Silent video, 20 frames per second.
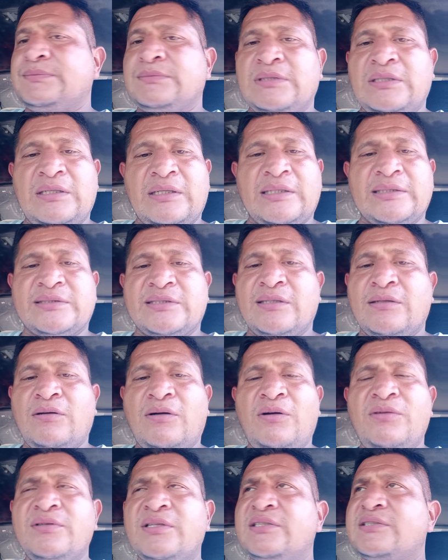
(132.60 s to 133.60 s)
And like I said,
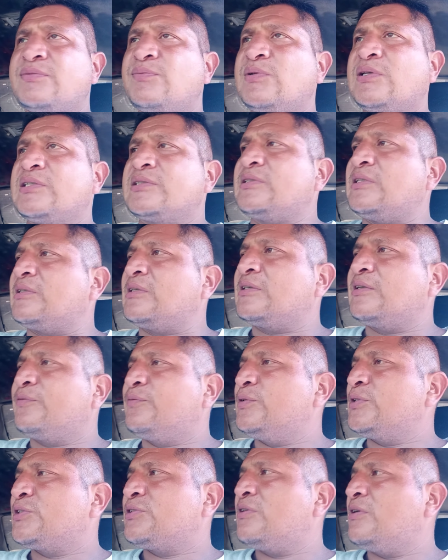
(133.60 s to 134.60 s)
all this because like I get
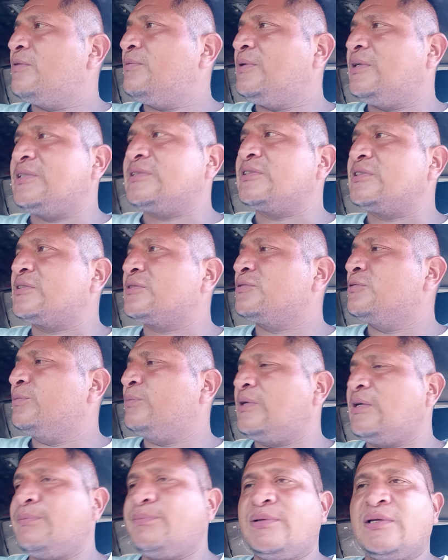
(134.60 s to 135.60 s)
frustrated because it's
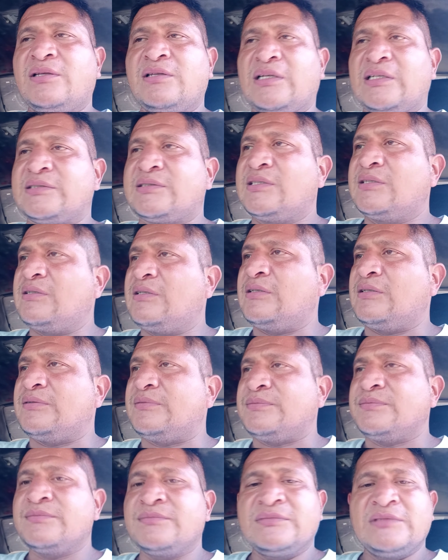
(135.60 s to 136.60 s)
stupid epic. Like I said,
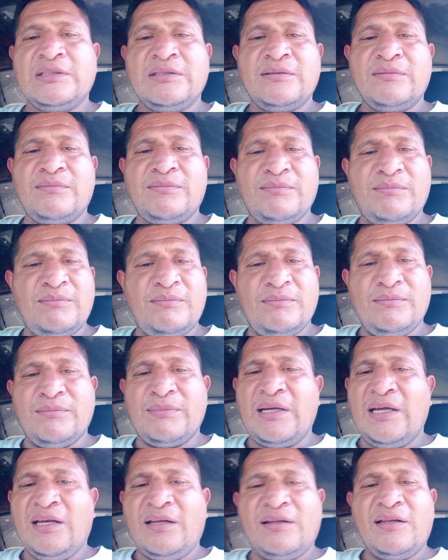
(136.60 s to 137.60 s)

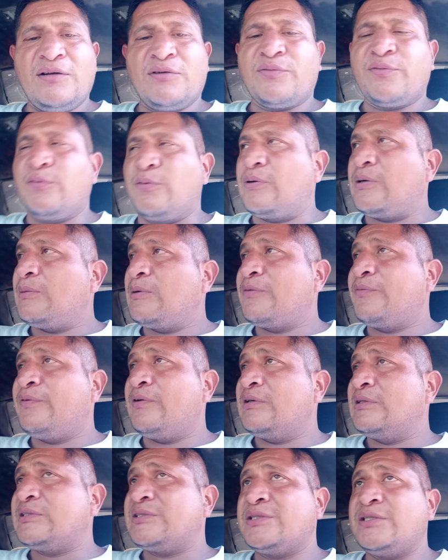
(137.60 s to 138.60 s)
magnet or whatever
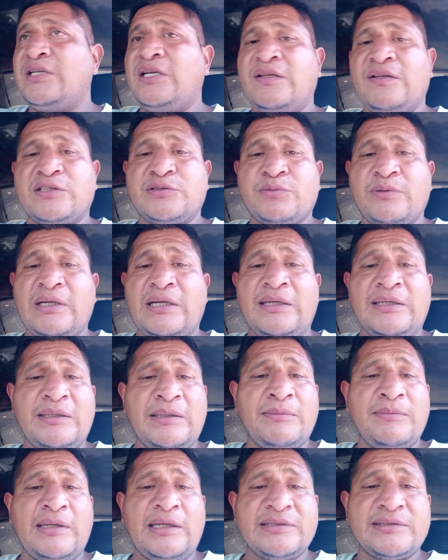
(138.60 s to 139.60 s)
frequency. And that's why
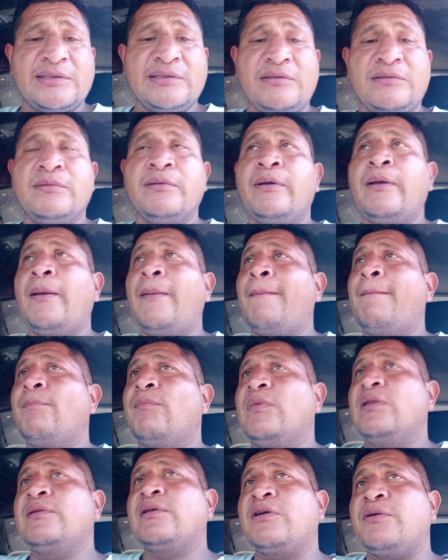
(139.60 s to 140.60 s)
I'm asking
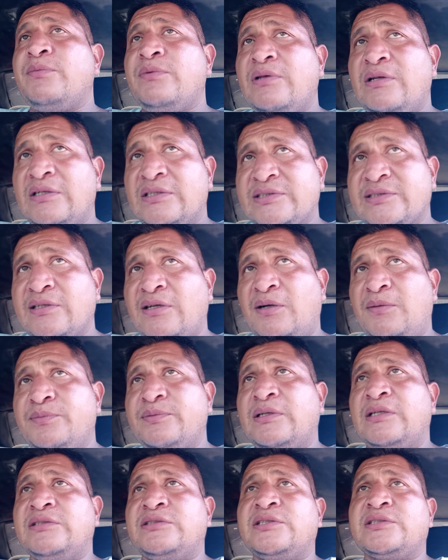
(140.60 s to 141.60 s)
the community
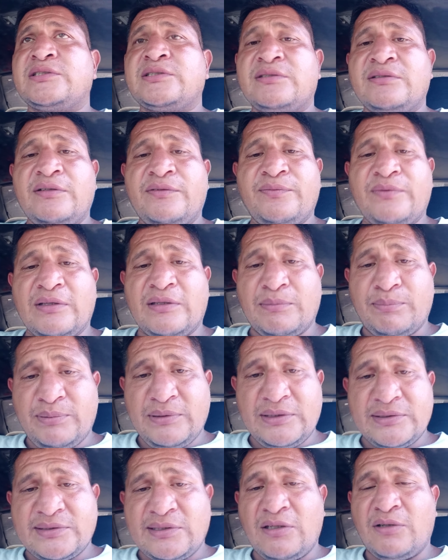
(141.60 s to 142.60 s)
itself, and just if they could
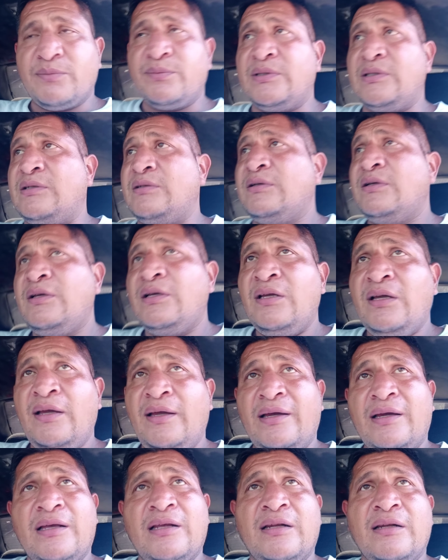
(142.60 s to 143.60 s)
please help me
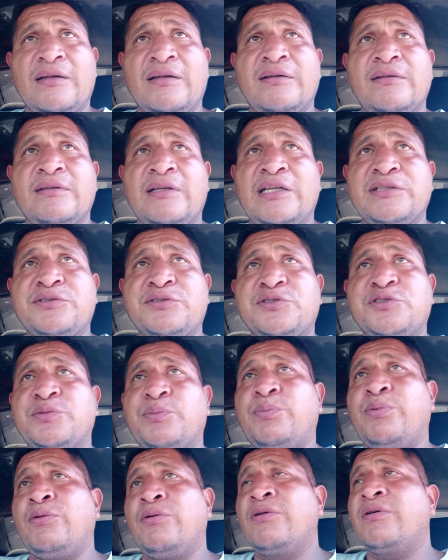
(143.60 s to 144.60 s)
and not to
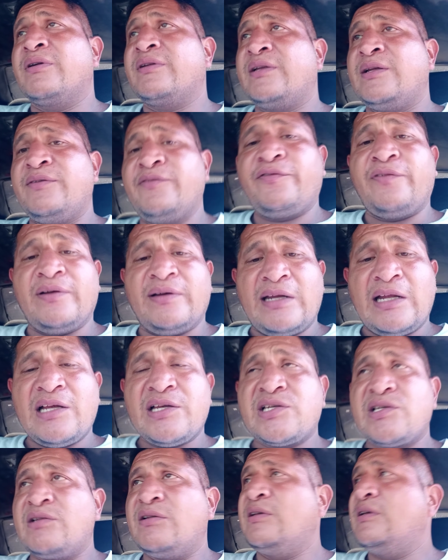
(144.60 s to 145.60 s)
support them
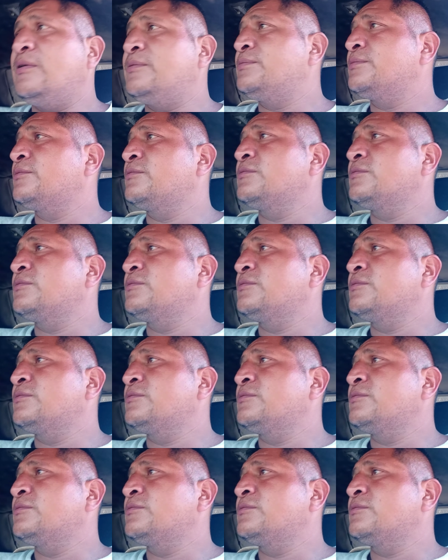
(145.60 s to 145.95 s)
financially,